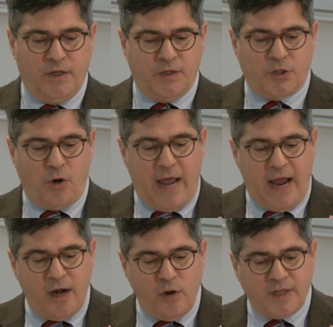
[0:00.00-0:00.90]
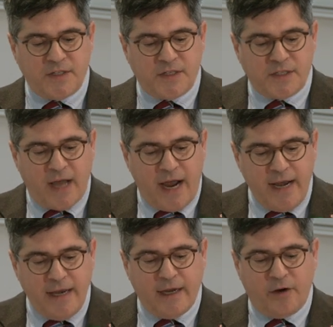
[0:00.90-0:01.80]
So Erdogan's
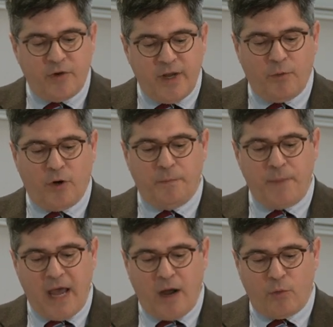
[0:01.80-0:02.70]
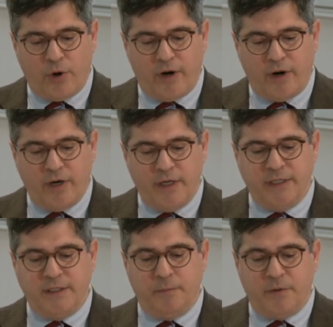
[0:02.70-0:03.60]
tightening grip on power
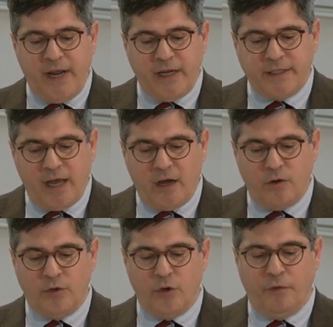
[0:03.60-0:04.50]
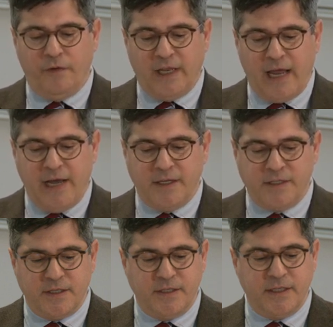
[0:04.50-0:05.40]
the breakdown of
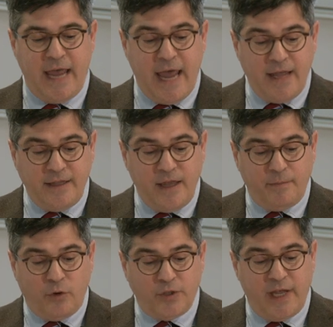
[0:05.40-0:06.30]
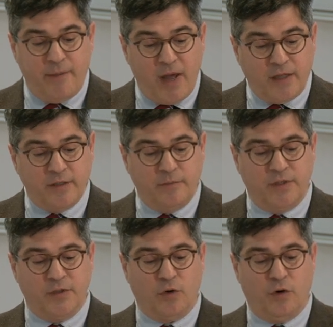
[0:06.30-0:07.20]
alliances and the abon-
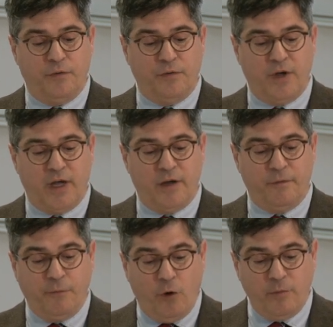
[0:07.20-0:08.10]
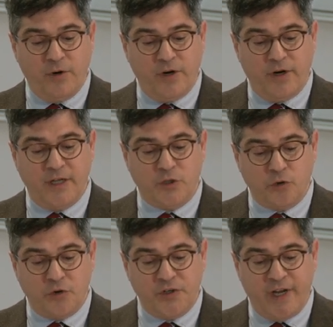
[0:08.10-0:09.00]
abandonment of uh, former
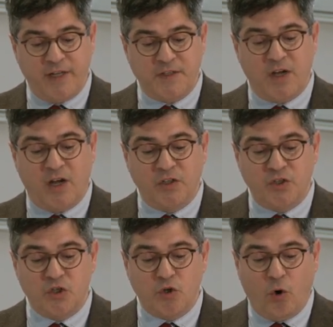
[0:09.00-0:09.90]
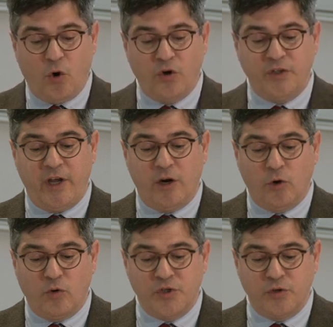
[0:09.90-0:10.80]
associates underscore the
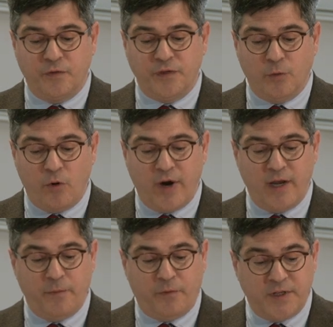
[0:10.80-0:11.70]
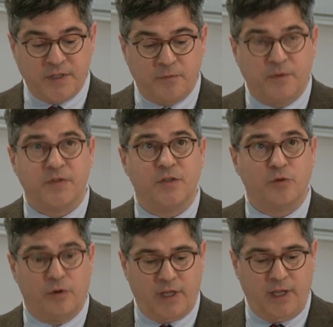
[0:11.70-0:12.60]
erosion of democratic principles in
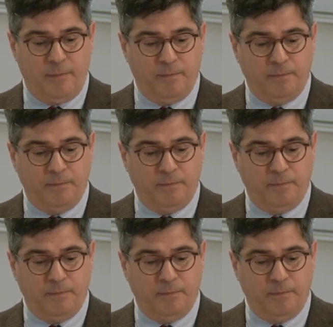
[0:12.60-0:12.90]
Turkey.